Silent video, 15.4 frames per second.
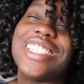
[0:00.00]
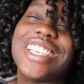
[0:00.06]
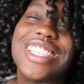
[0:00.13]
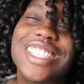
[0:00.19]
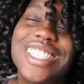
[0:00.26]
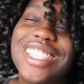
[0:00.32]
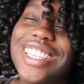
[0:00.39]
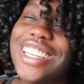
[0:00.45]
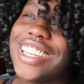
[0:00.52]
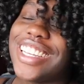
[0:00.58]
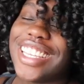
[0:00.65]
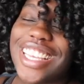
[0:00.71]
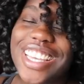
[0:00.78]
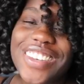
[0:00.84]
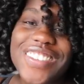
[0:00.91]
just,
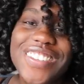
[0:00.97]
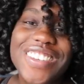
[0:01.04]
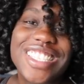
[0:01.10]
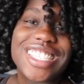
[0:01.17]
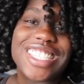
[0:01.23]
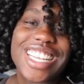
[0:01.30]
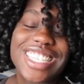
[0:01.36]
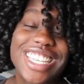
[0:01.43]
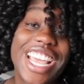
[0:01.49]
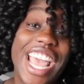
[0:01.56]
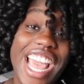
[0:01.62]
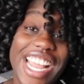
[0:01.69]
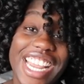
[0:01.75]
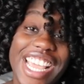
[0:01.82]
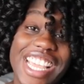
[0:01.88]
it was such a
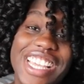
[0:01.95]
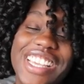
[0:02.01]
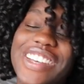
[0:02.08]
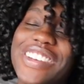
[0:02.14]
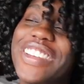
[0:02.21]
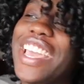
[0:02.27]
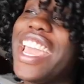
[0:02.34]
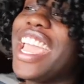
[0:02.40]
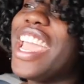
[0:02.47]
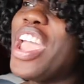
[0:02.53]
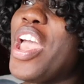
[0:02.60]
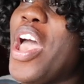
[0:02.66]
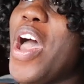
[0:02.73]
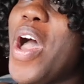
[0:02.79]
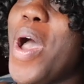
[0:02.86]
headache, okay?
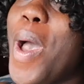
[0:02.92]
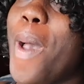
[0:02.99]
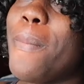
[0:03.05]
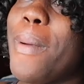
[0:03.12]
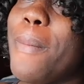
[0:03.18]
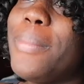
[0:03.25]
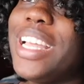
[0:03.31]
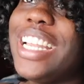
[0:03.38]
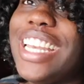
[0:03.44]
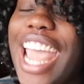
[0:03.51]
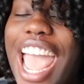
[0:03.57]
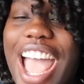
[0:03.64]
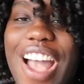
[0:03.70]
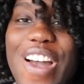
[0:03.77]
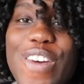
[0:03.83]
Um, but
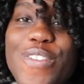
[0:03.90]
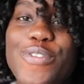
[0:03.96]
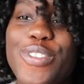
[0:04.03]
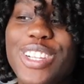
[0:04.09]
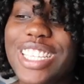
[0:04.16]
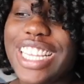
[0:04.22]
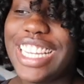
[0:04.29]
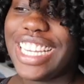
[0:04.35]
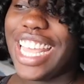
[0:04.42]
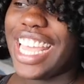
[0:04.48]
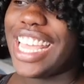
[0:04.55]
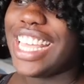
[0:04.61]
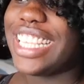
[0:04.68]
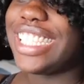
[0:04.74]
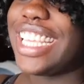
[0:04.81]
now, 14
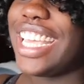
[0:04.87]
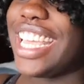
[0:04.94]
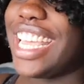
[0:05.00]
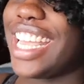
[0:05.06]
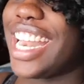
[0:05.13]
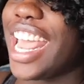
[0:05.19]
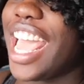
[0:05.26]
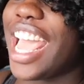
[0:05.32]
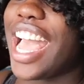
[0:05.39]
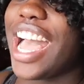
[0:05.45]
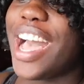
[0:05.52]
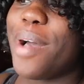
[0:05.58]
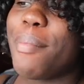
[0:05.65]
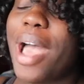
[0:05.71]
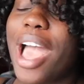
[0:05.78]
days in,
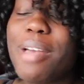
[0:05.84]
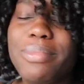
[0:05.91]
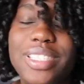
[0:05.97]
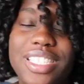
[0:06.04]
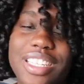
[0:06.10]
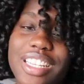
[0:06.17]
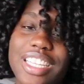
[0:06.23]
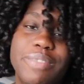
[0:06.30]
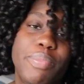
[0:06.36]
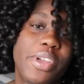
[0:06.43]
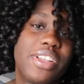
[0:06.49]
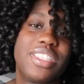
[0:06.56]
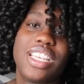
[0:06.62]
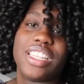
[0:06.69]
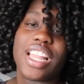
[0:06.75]
um, I'm still
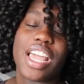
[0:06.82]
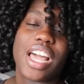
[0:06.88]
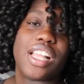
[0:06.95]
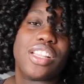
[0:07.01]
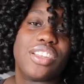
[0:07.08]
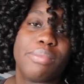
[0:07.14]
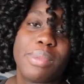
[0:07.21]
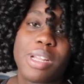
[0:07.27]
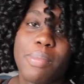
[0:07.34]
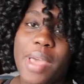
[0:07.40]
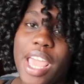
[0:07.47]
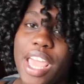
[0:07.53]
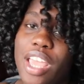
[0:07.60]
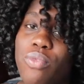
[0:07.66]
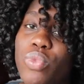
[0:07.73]
experiencing like a little bit of
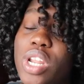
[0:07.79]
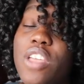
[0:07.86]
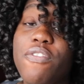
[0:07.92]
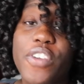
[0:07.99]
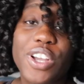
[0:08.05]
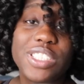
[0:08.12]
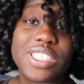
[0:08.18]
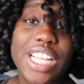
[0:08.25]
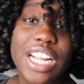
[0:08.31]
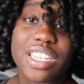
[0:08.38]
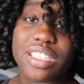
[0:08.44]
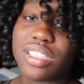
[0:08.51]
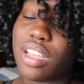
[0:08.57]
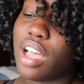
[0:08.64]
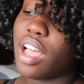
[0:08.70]
pain. When he first
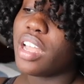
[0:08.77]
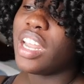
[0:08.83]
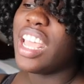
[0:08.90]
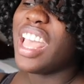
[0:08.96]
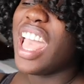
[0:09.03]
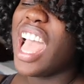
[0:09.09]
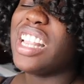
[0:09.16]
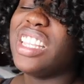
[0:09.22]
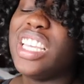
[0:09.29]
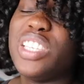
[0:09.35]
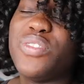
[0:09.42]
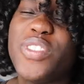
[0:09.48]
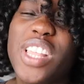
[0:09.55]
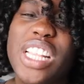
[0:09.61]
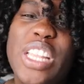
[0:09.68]
latches on, at
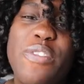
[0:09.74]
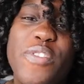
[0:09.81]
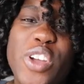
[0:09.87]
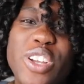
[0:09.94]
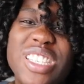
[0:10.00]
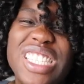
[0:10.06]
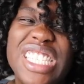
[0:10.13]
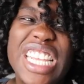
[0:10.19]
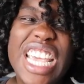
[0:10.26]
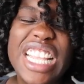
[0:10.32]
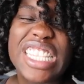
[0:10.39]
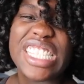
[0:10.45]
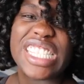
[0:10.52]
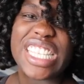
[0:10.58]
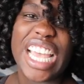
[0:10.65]
least for like the first
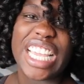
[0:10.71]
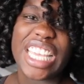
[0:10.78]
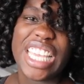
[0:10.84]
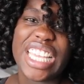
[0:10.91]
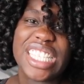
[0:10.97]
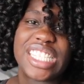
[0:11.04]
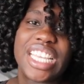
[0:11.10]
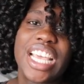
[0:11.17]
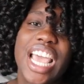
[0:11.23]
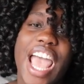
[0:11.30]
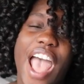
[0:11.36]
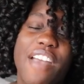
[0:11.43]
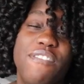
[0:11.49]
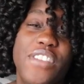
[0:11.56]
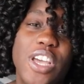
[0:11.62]
10 seconds,
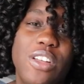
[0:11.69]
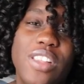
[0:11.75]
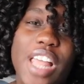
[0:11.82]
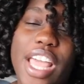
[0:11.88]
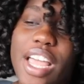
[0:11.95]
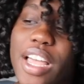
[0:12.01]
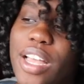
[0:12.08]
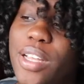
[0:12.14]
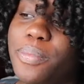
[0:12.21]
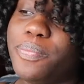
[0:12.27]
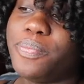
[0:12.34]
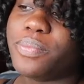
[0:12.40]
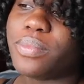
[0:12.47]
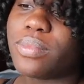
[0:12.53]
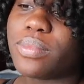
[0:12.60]
I feel like,
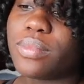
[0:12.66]
um,